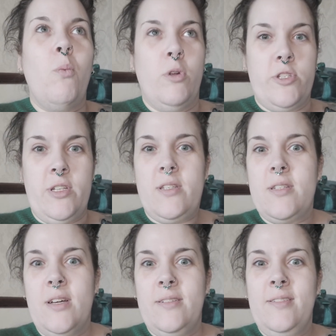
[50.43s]
once it's
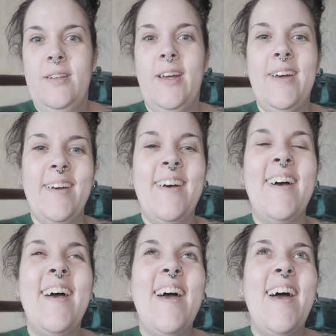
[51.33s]
done.
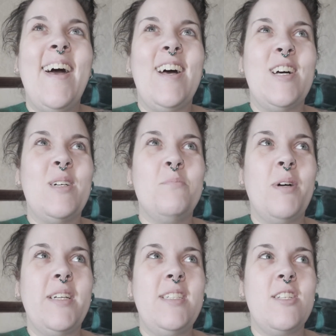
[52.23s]

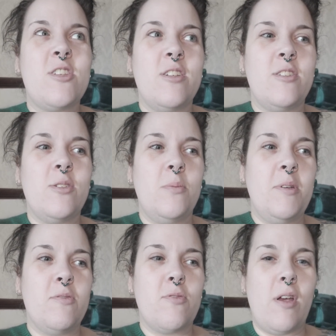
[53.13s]
But I need to do a
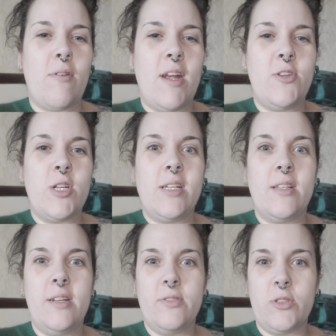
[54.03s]
bit of rearranging in
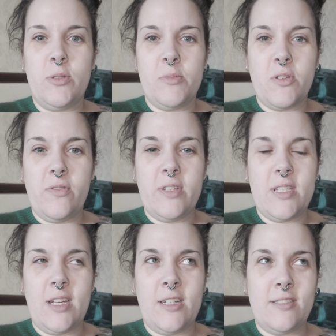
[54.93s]
the living room to
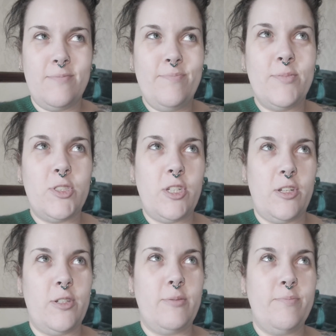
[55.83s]
fit it in.
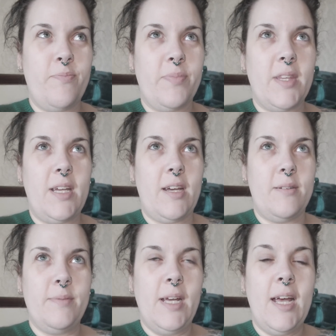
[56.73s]
So
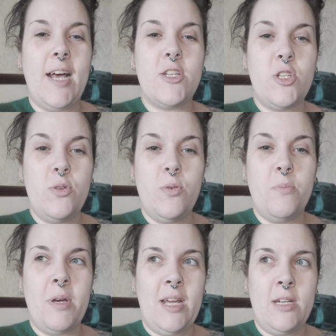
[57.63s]
yeah, as you
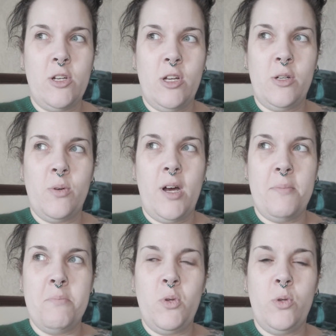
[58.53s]
may know,
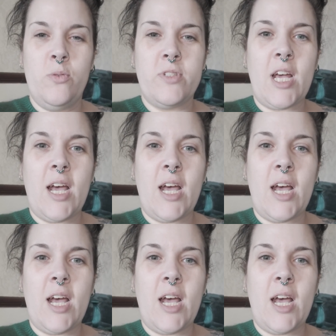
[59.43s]
I moved